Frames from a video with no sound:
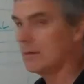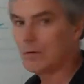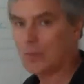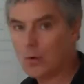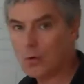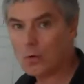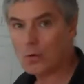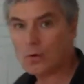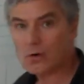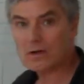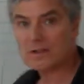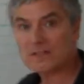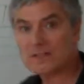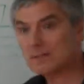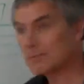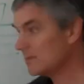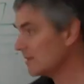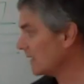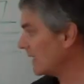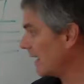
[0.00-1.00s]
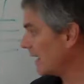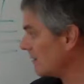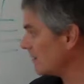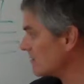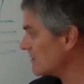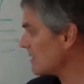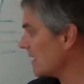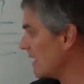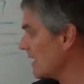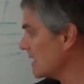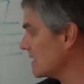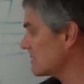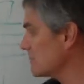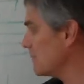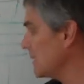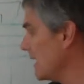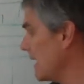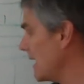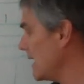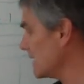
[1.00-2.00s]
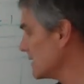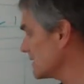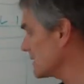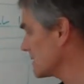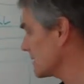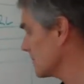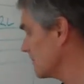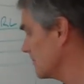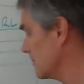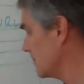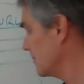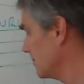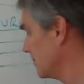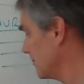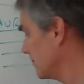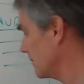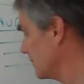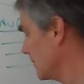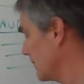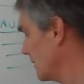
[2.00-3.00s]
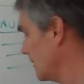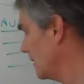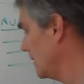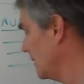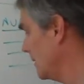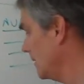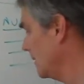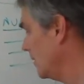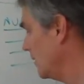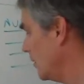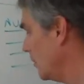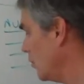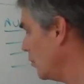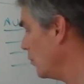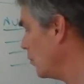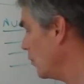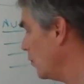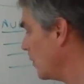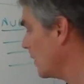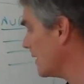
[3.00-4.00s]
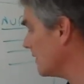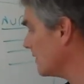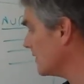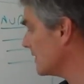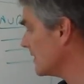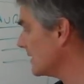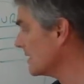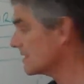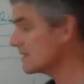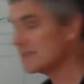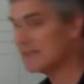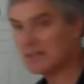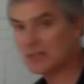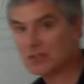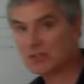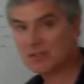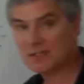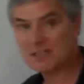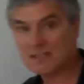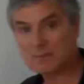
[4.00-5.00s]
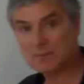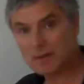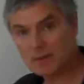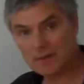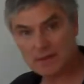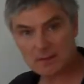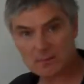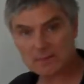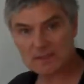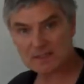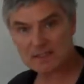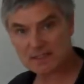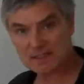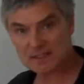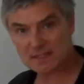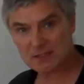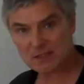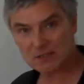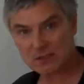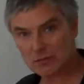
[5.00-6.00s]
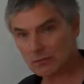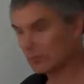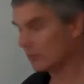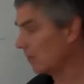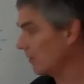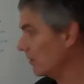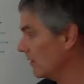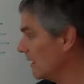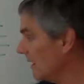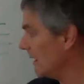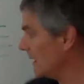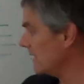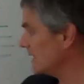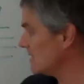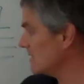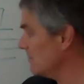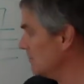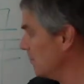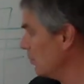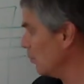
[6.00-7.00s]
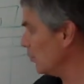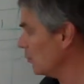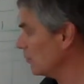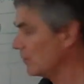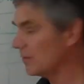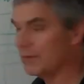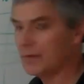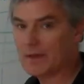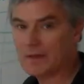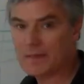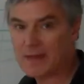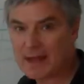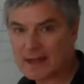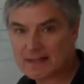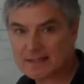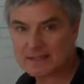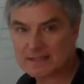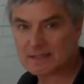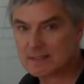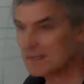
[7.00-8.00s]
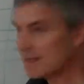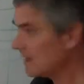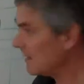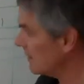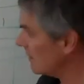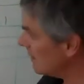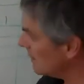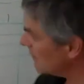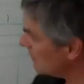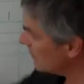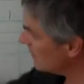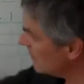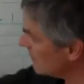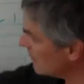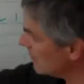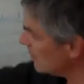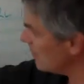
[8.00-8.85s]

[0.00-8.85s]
or something else, ASPX, or whatever the extension is, whether there was an extension or not, it's important that that is the